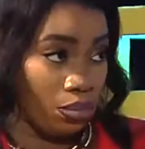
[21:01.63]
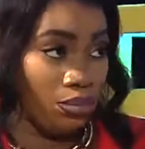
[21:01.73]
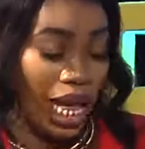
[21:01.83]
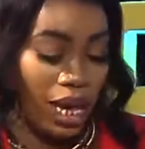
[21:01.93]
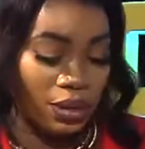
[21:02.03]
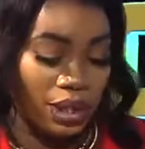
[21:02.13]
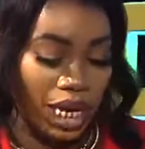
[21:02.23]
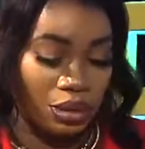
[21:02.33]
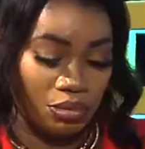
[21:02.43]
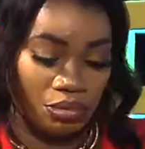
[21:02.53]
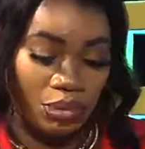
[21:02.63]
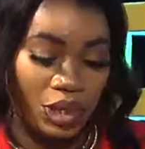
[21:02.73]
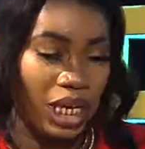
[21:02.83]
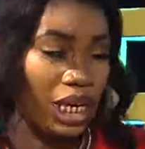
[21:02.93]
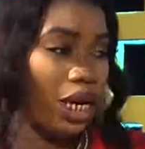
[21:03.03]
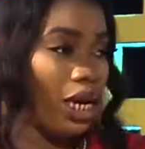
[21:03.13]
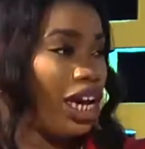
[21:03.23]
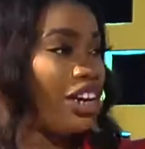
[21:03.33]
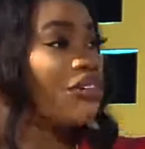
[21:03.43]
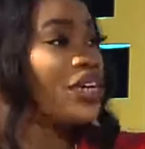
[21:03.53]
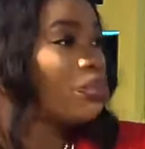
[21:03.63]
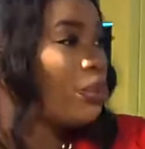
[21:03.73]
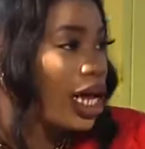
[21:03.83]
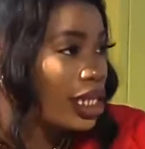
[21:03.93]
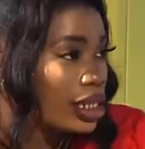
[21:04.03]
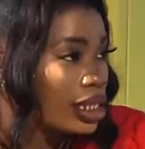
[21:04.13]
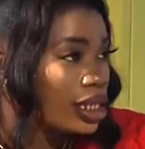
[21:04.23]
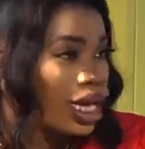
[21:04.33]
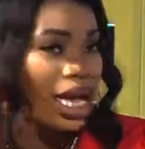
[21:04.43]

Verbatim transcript: blouse and maybe a green pants.